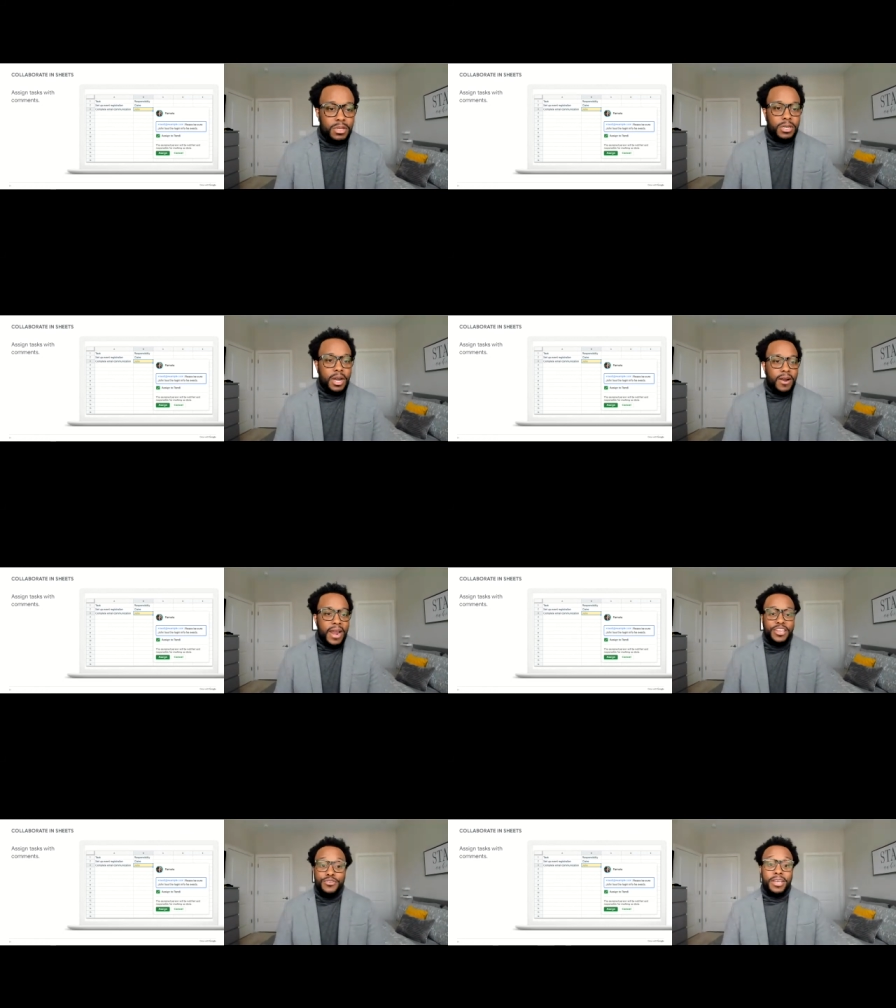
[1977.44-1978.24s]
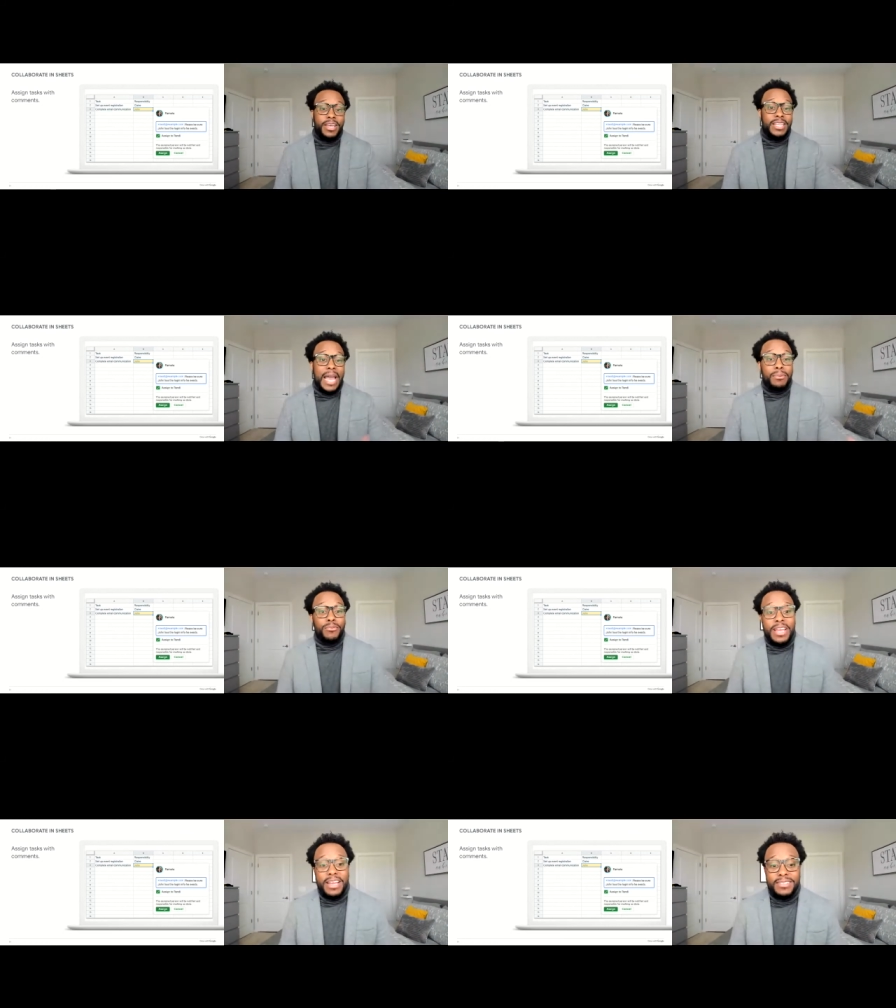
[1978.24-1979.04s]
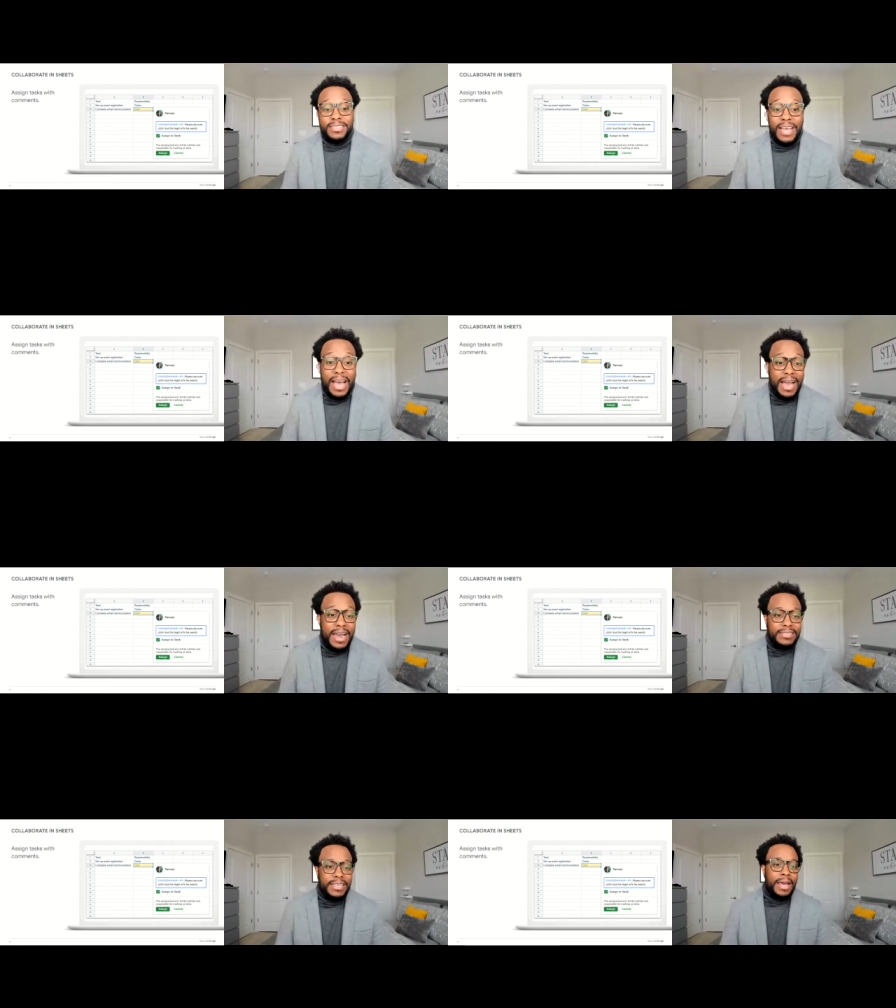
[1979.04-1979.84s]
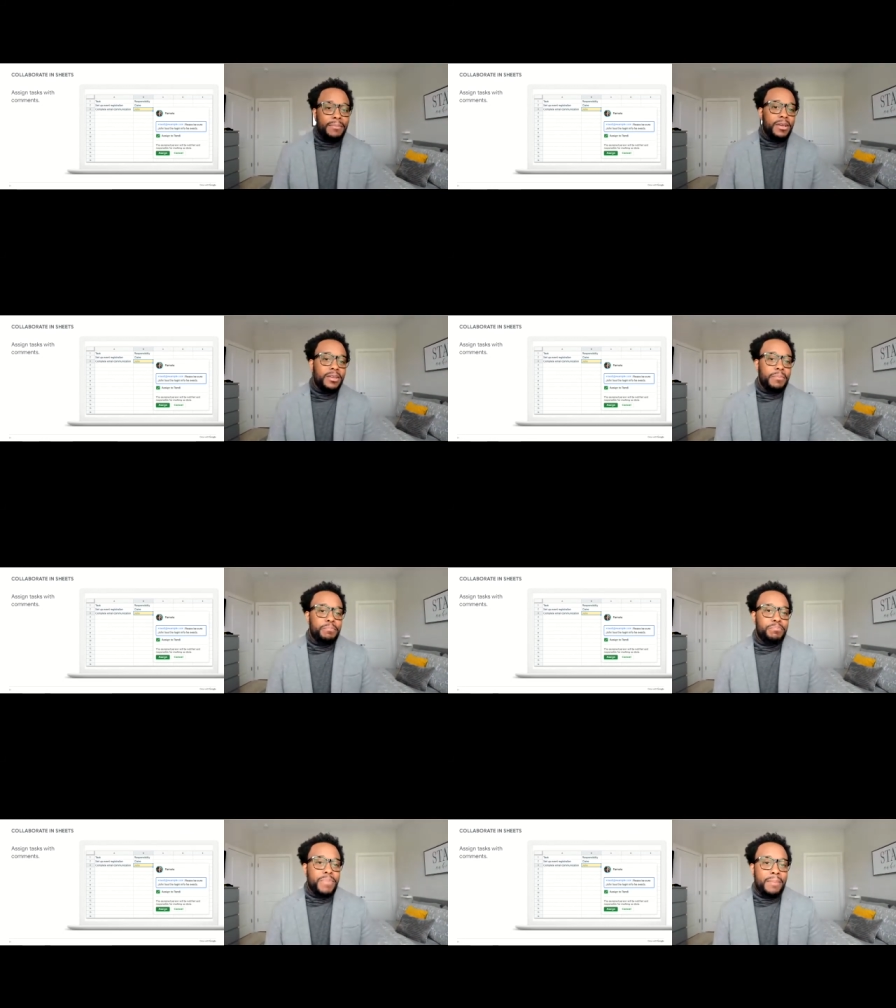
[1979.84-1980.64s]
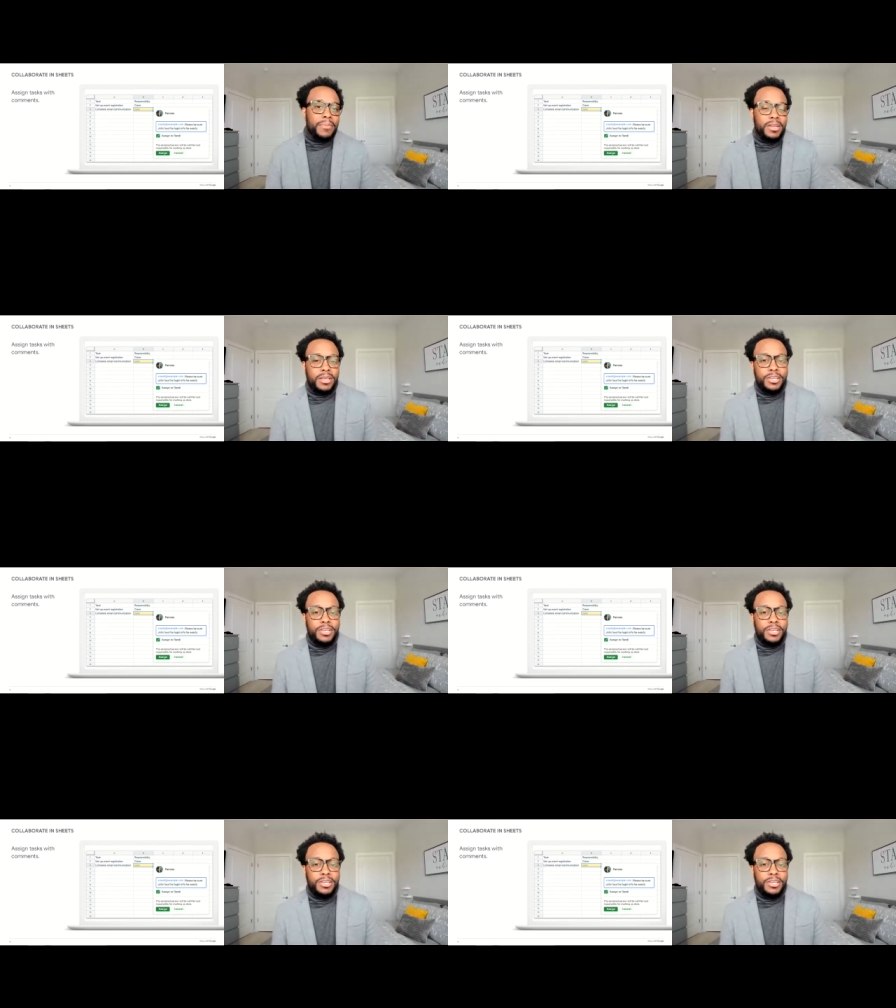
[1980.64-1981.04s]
All right, you can collaborate in slides, and I'm gonna